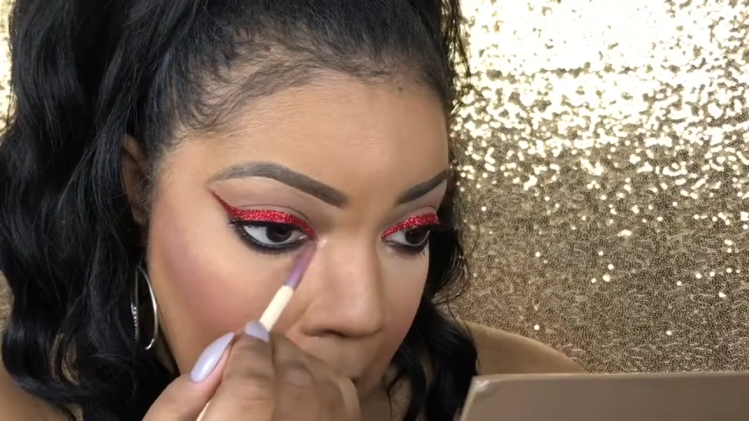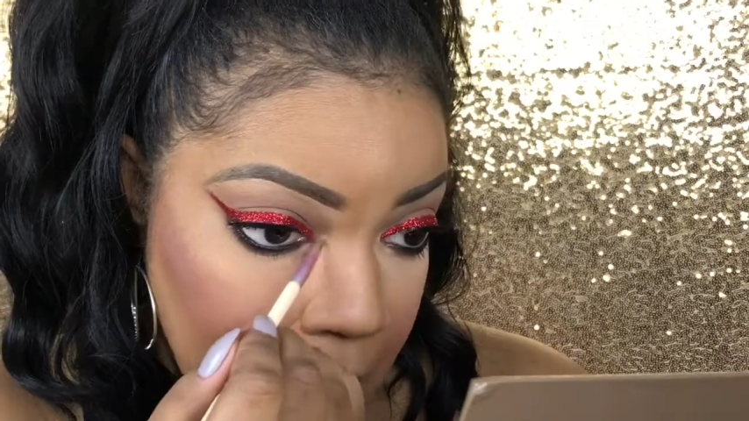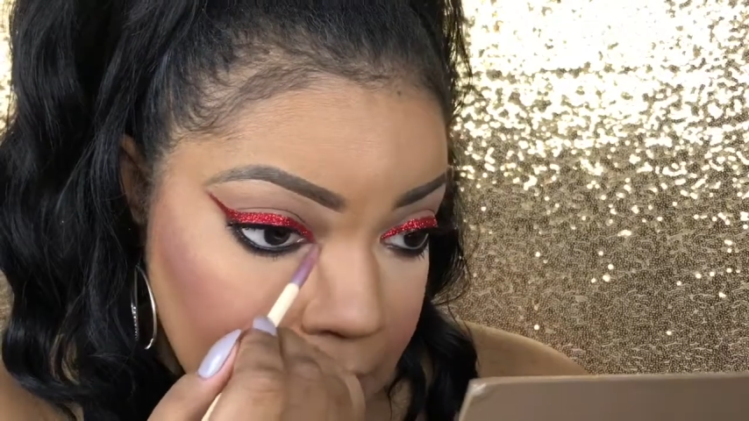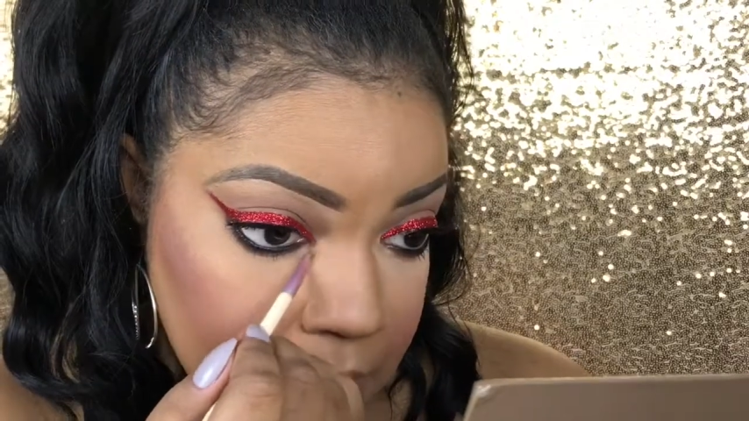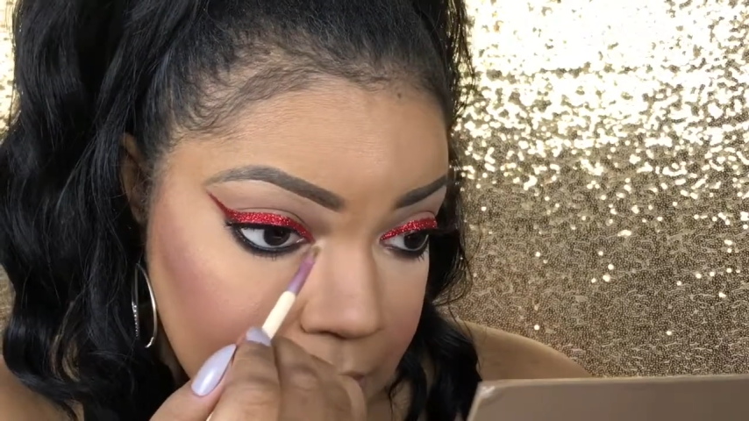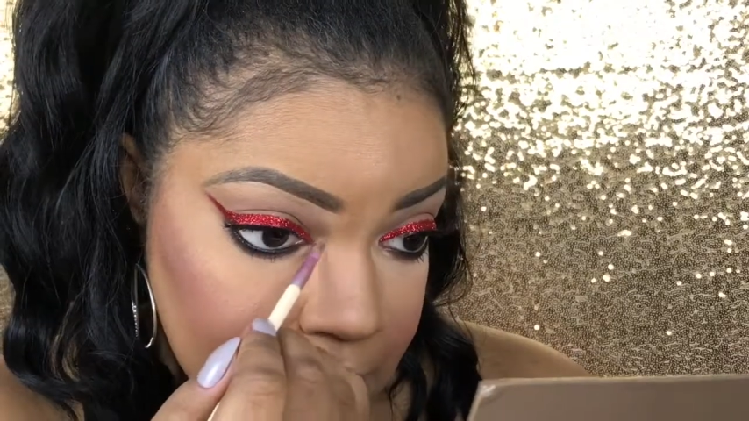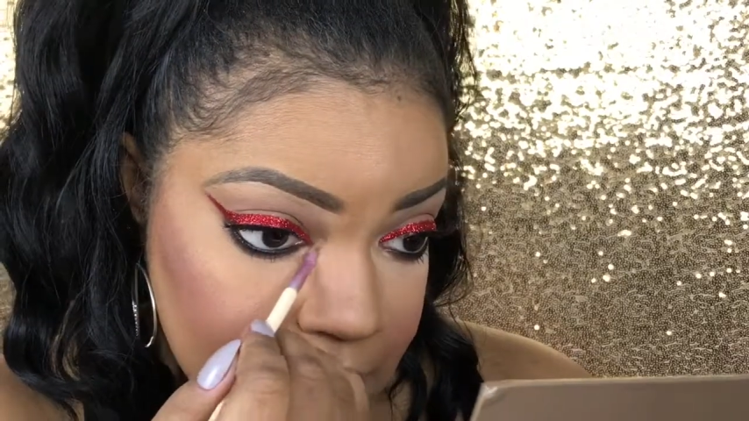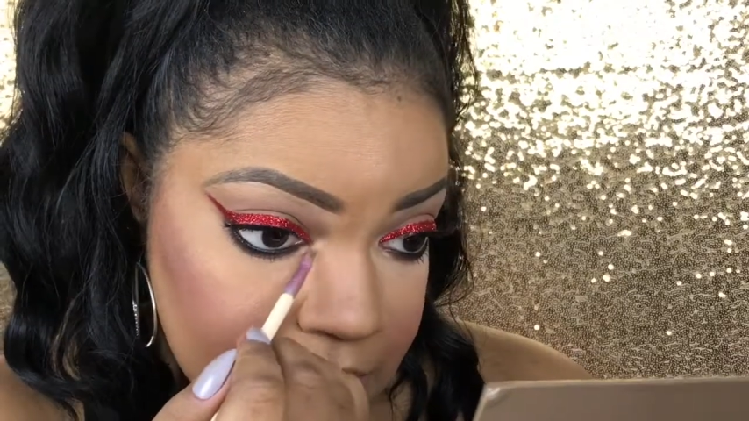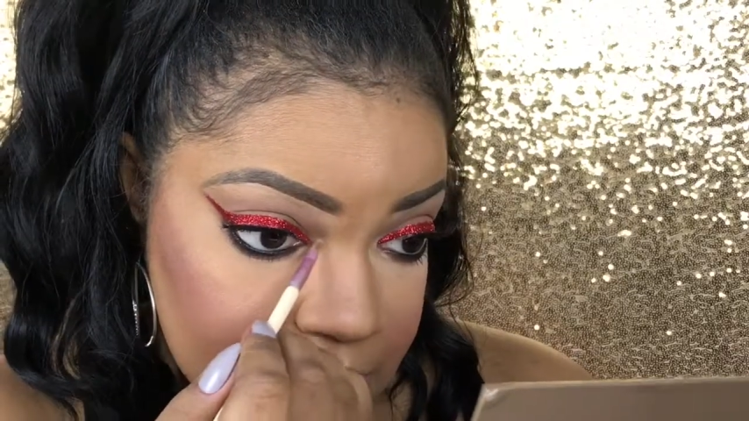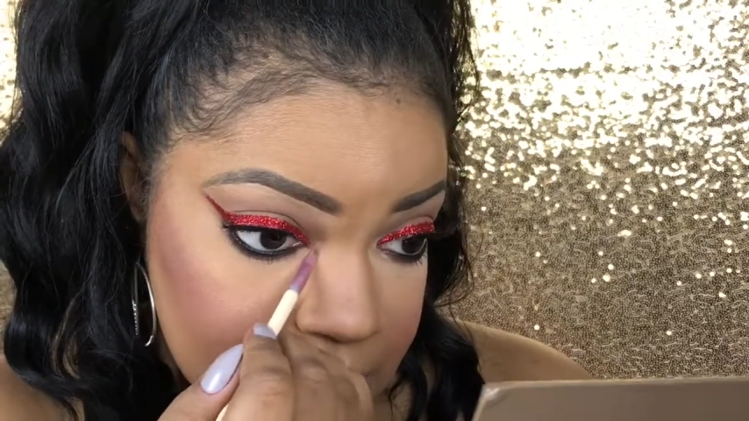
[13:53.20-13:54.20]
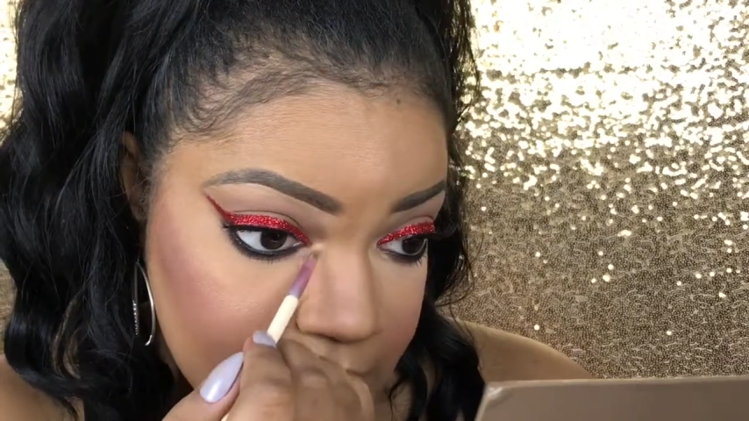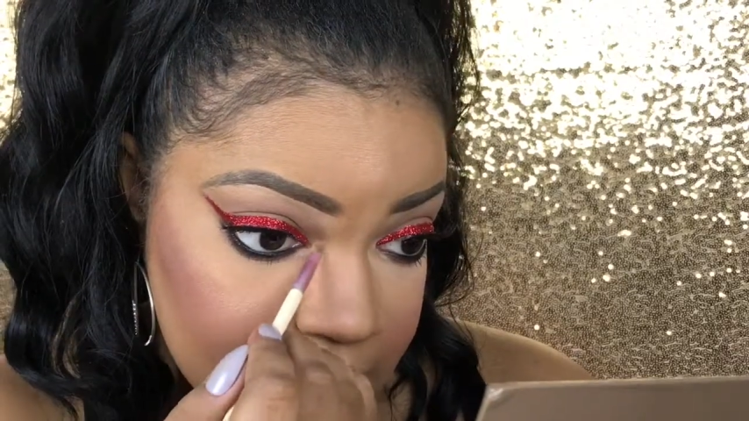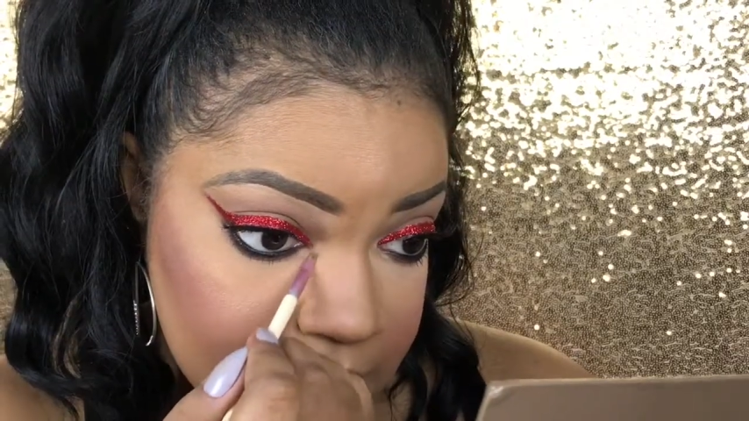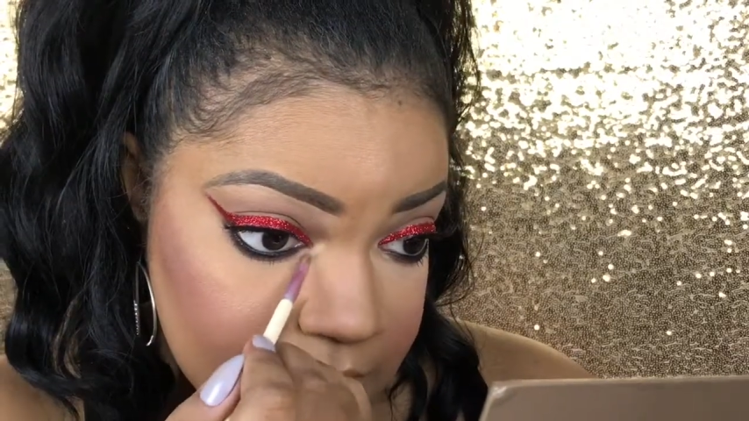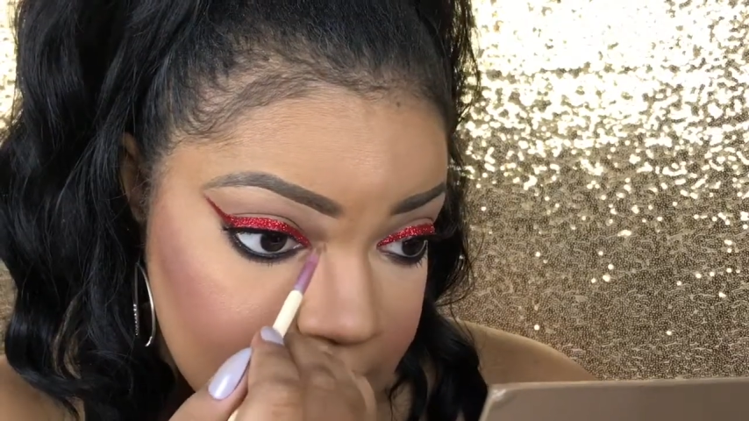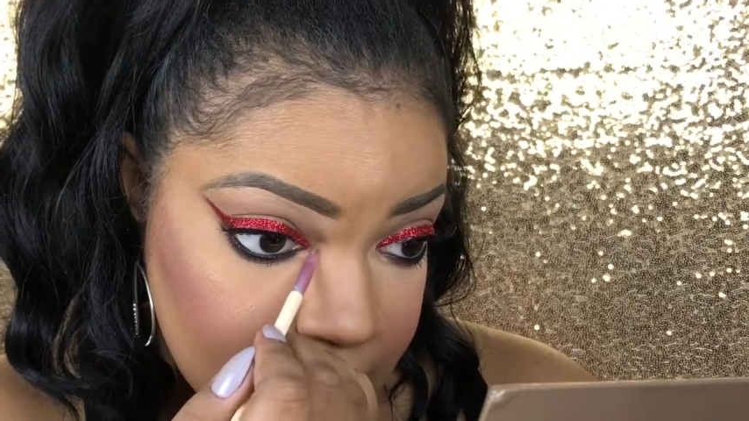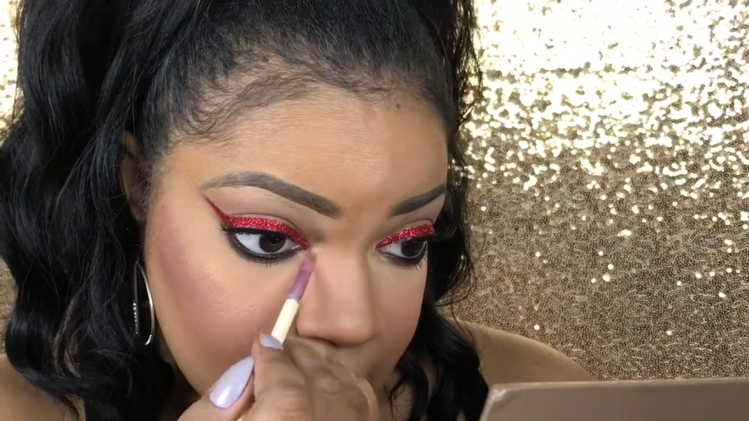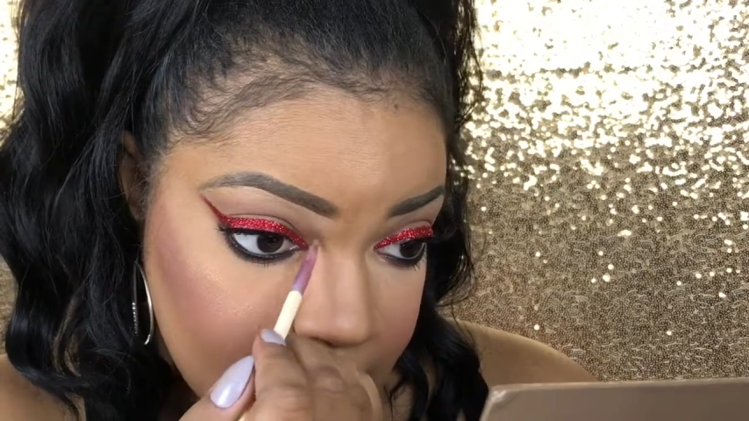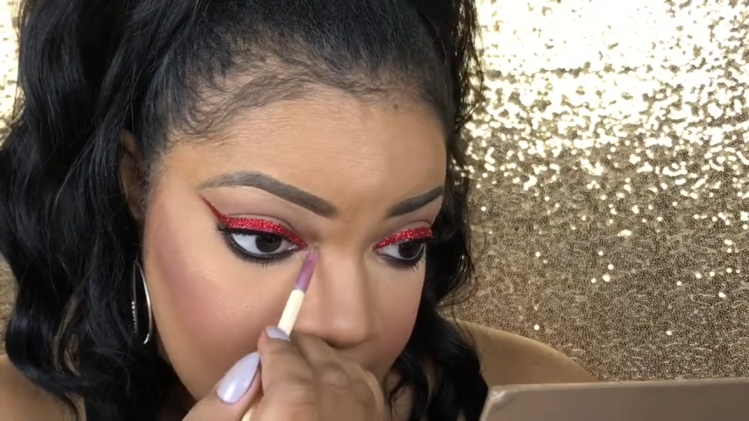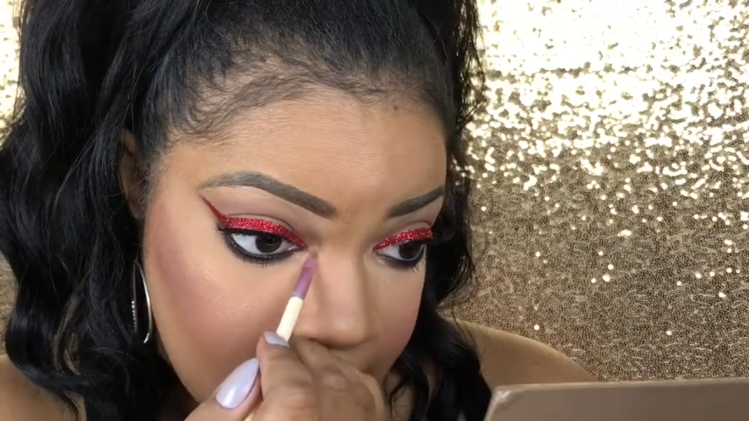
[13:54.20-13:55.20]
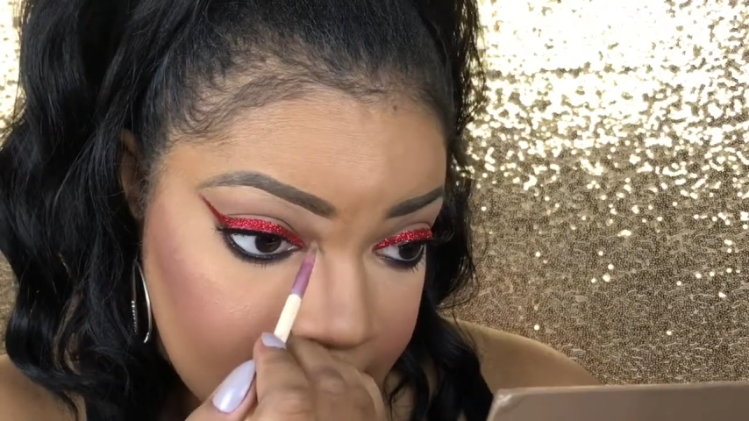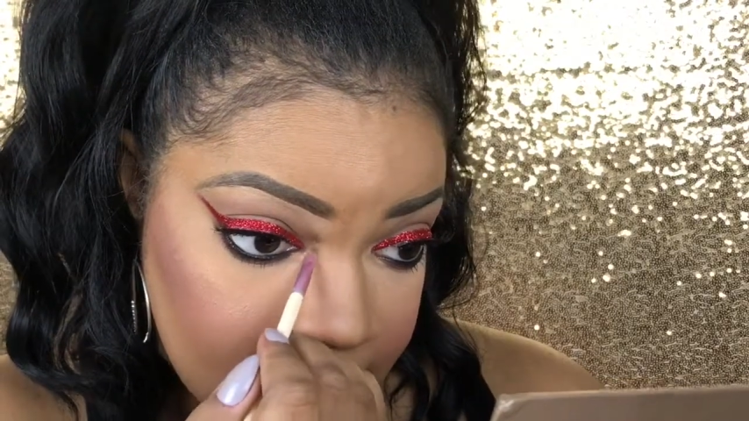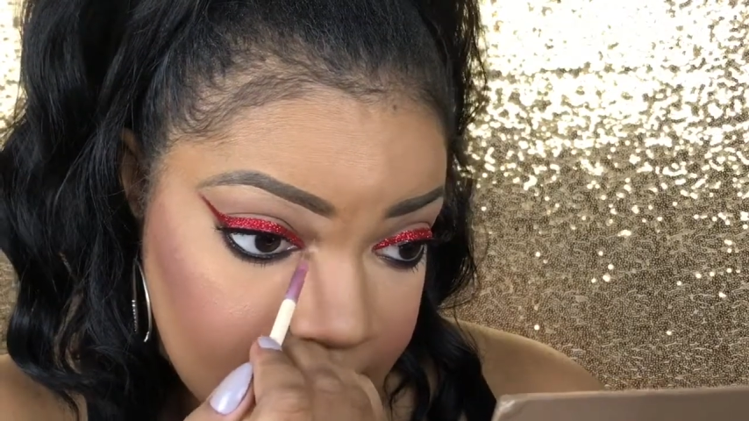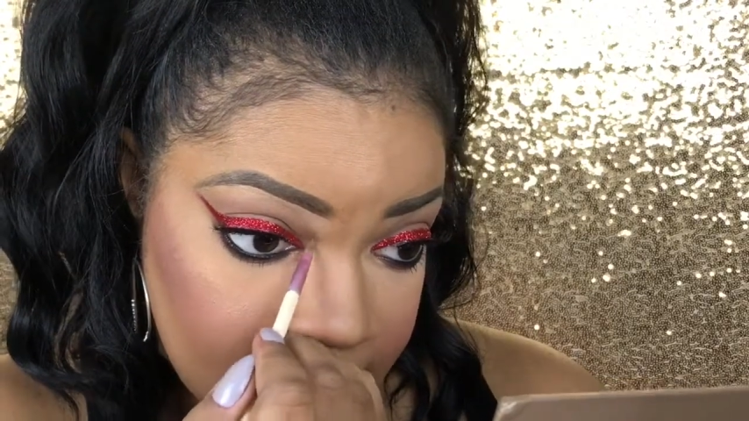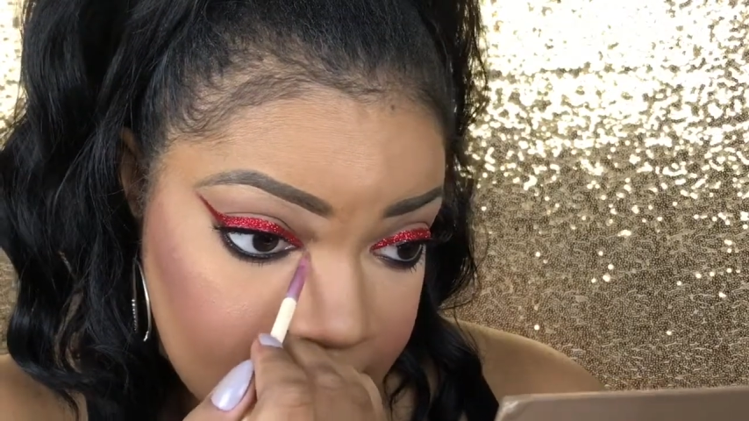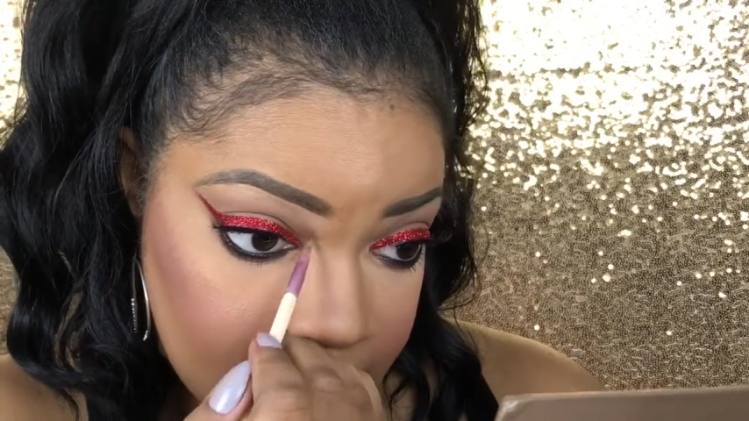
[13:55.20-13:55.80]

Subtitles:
And it's gonna be just like a subtle highlight,